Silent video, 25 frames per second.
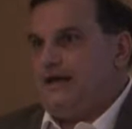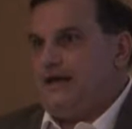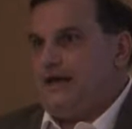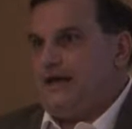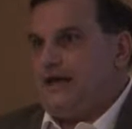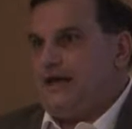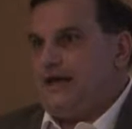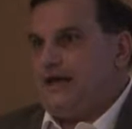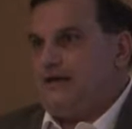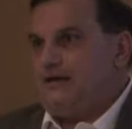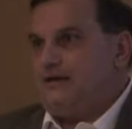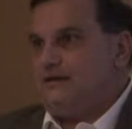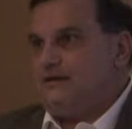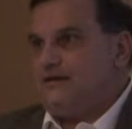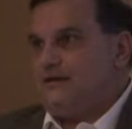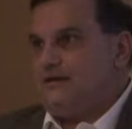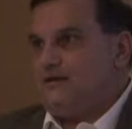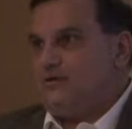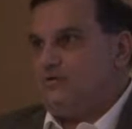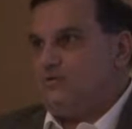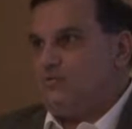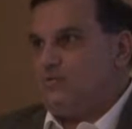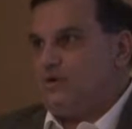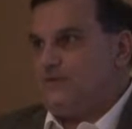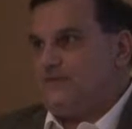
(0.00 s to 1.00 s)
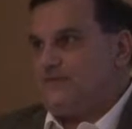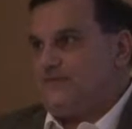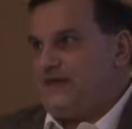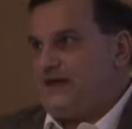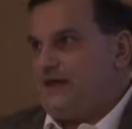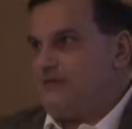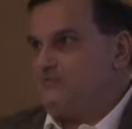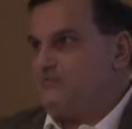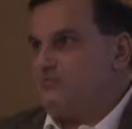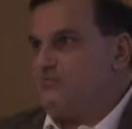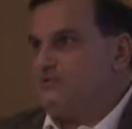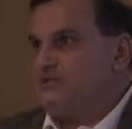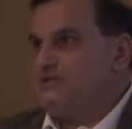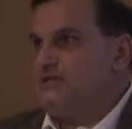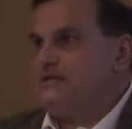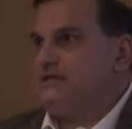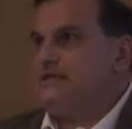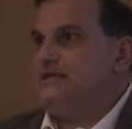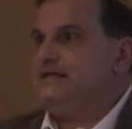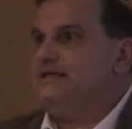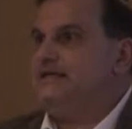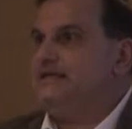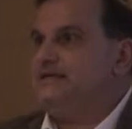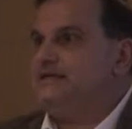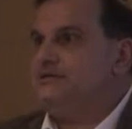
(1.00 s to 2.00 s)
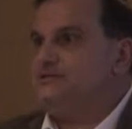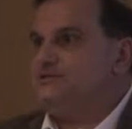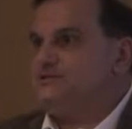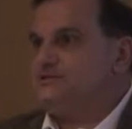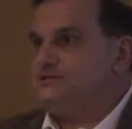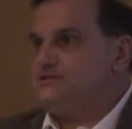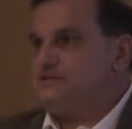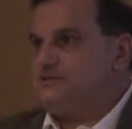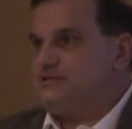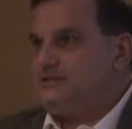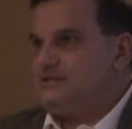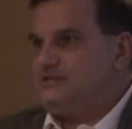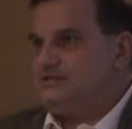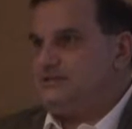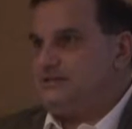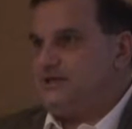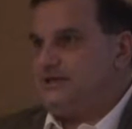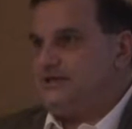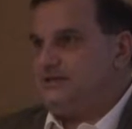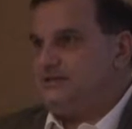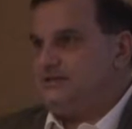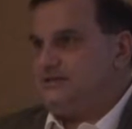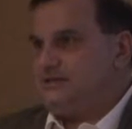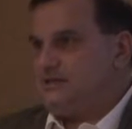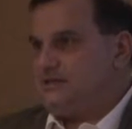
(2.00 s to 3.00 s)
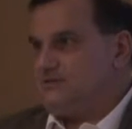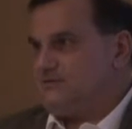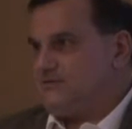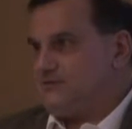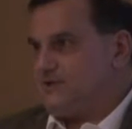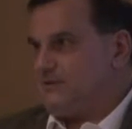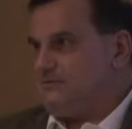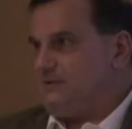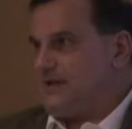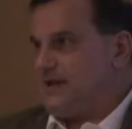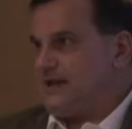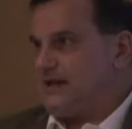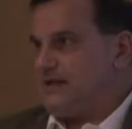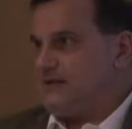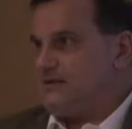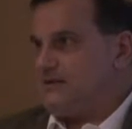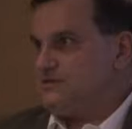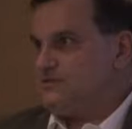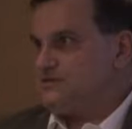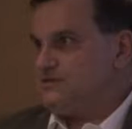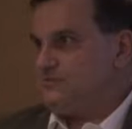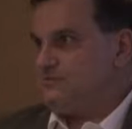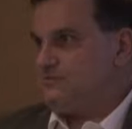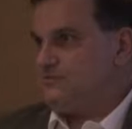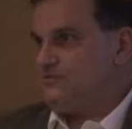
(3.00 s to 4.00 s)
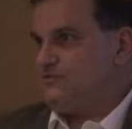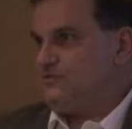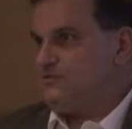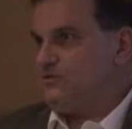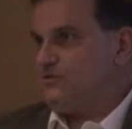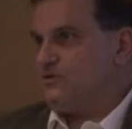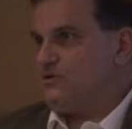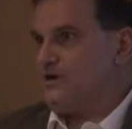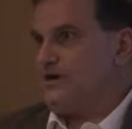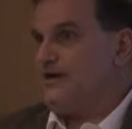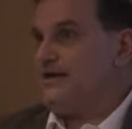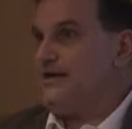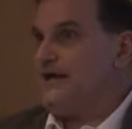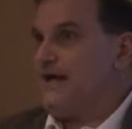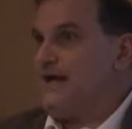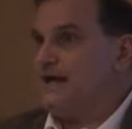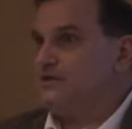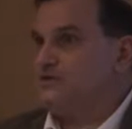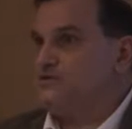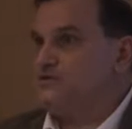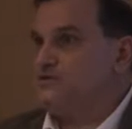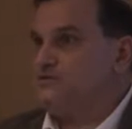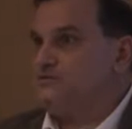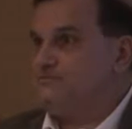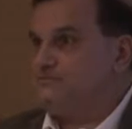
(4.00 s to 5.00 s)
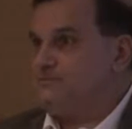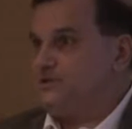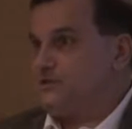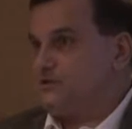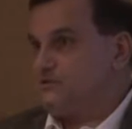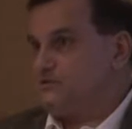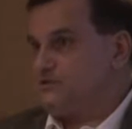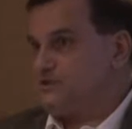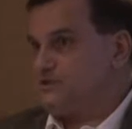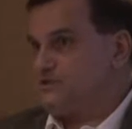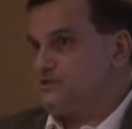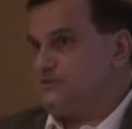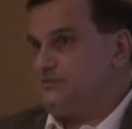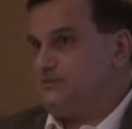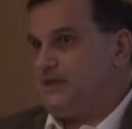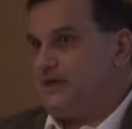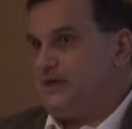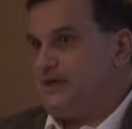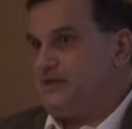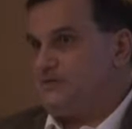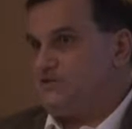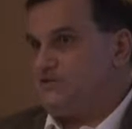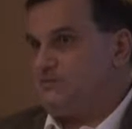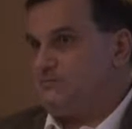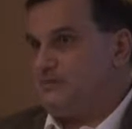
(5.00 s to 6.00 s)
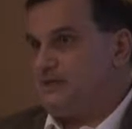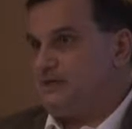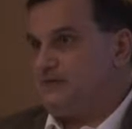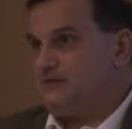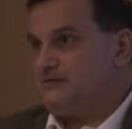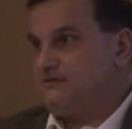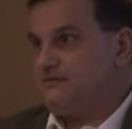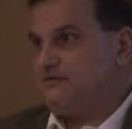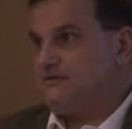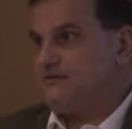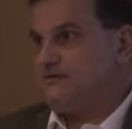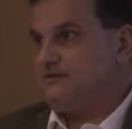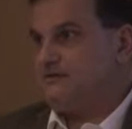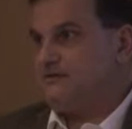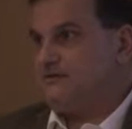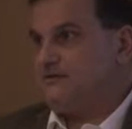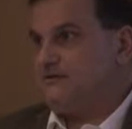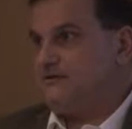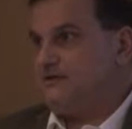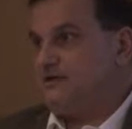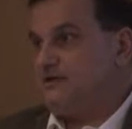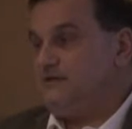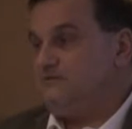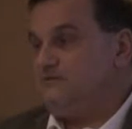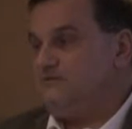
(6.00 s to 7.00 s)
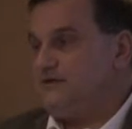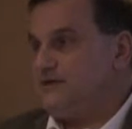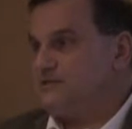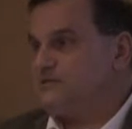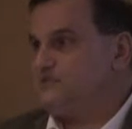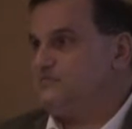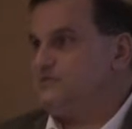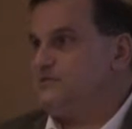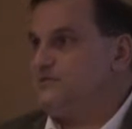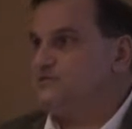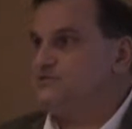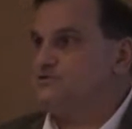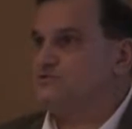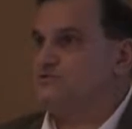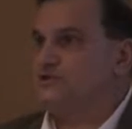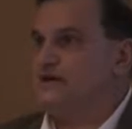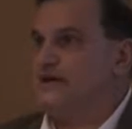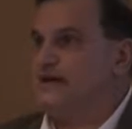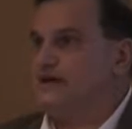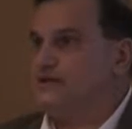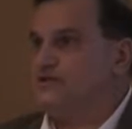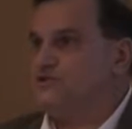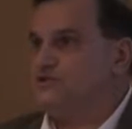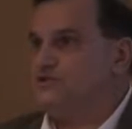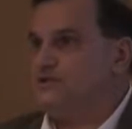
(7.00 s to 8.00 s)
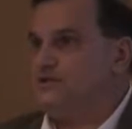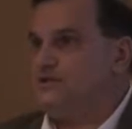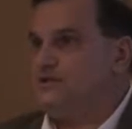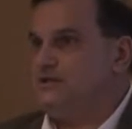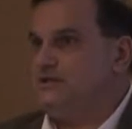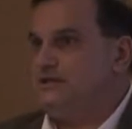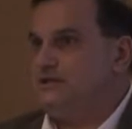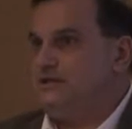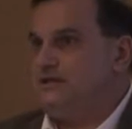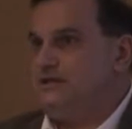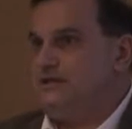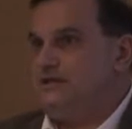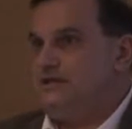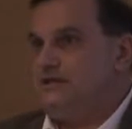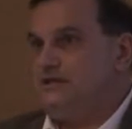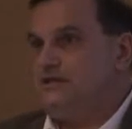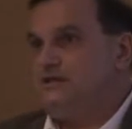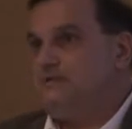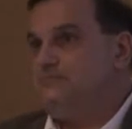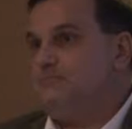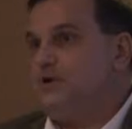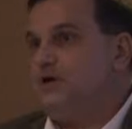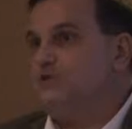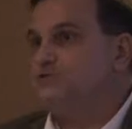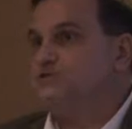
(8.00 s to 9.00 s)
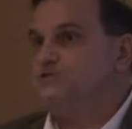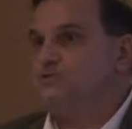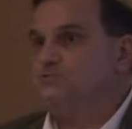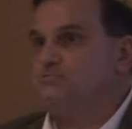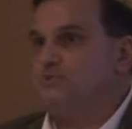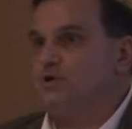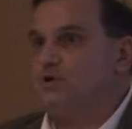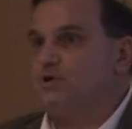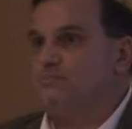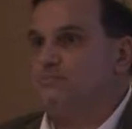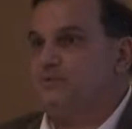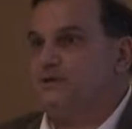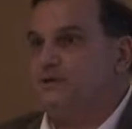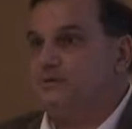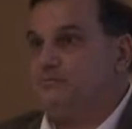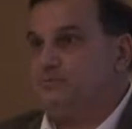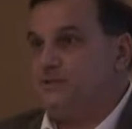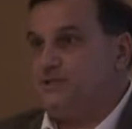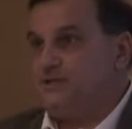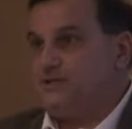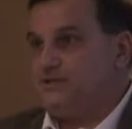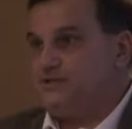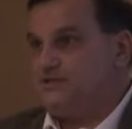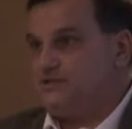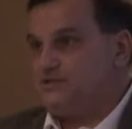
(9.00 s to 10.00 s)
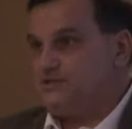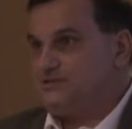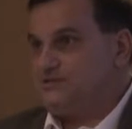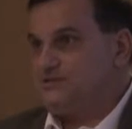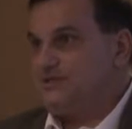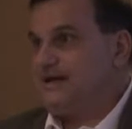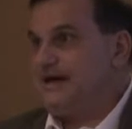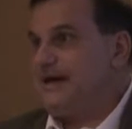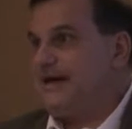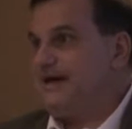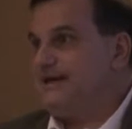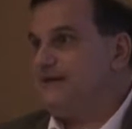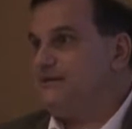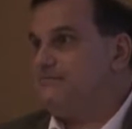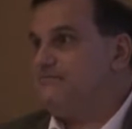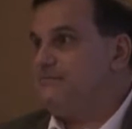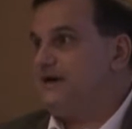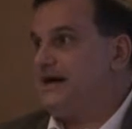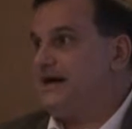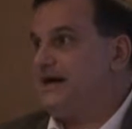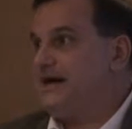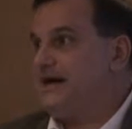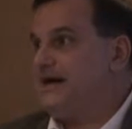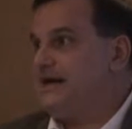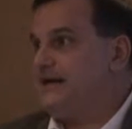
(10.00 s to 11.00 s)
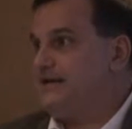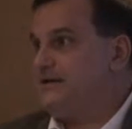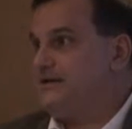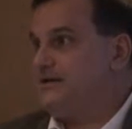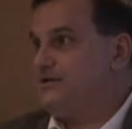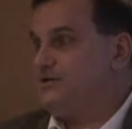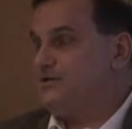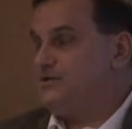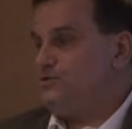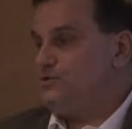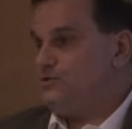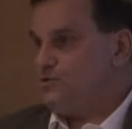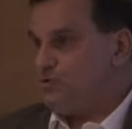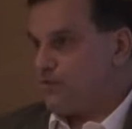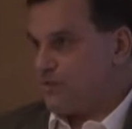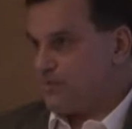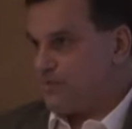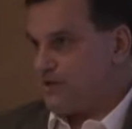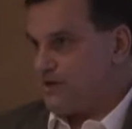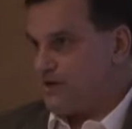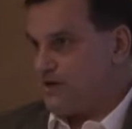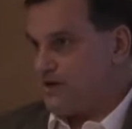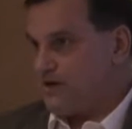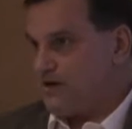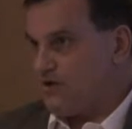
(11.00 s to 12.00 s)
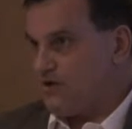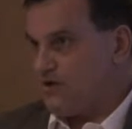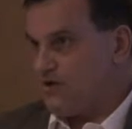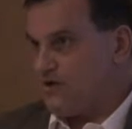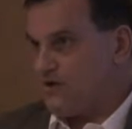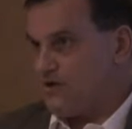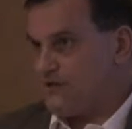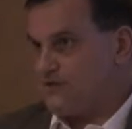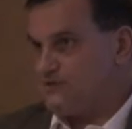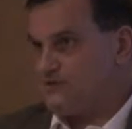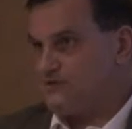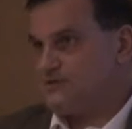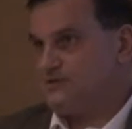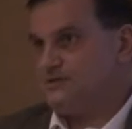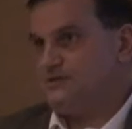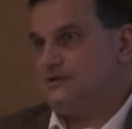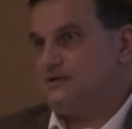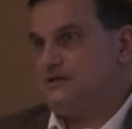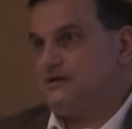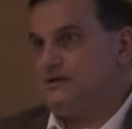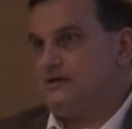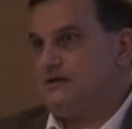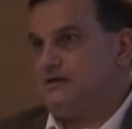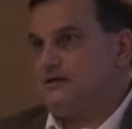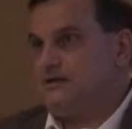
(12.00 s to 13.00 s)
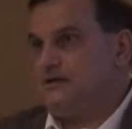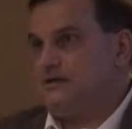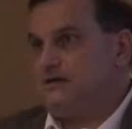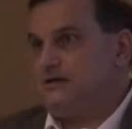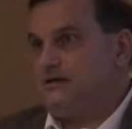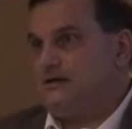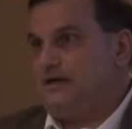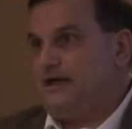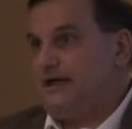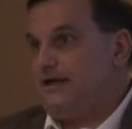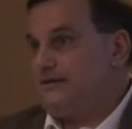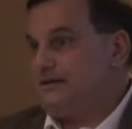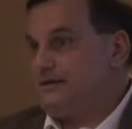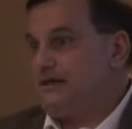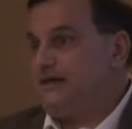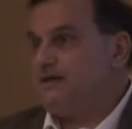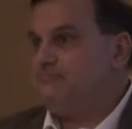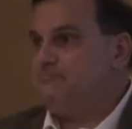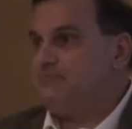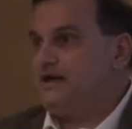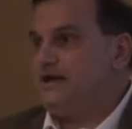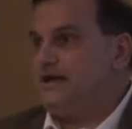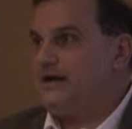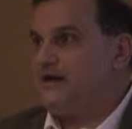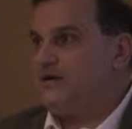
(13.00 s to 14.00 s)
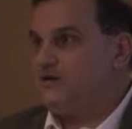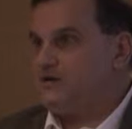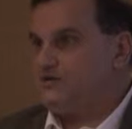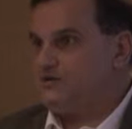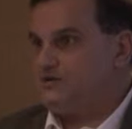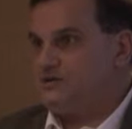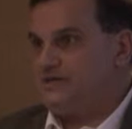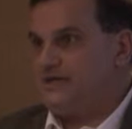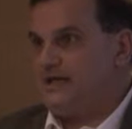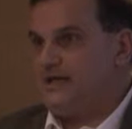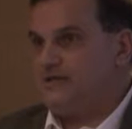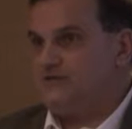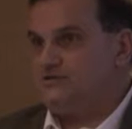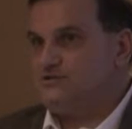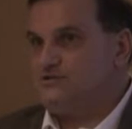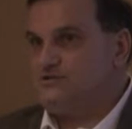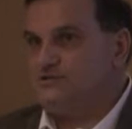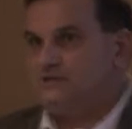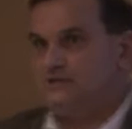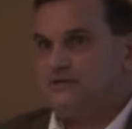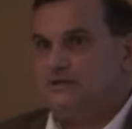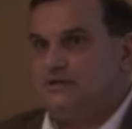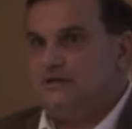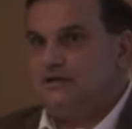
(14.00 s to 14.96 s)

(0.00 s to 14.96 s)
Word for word: And what that really is a delivery mechanism for a national flood risk management investment strategy in the most appropriate places, guided by your priorities and led by our states.